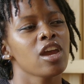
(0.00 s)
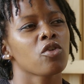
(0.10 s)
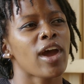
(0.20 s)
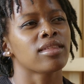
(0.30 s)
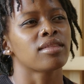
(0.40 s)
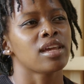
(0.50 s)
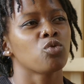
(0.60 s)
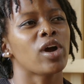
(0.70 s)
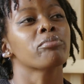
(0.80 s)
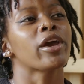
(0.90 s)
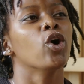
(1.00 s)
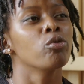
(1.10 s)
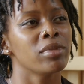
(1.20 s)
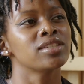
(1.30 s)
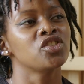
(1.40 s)
rather than what my
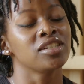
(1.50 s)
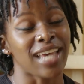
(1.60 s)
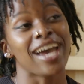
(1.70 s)
own message is.